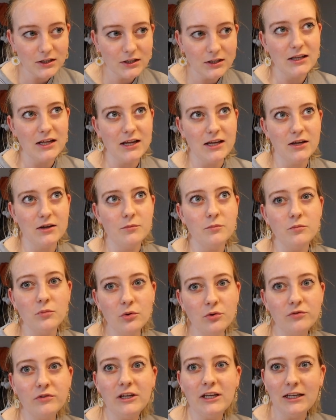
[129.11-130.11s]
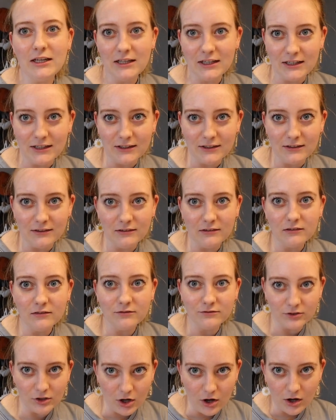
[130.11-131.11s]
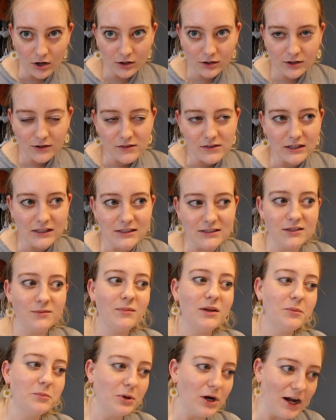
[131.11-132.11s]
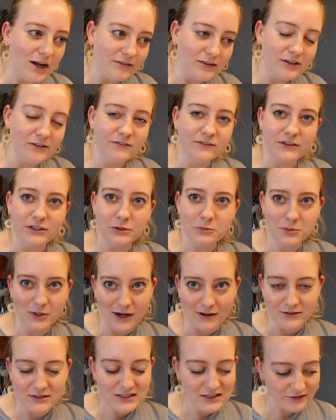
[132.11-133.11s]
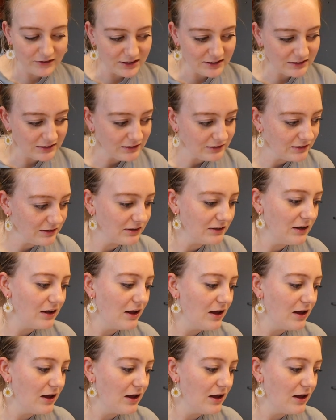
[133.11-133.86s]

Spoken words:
like a moving in vlog that I did make private for privacy reasons.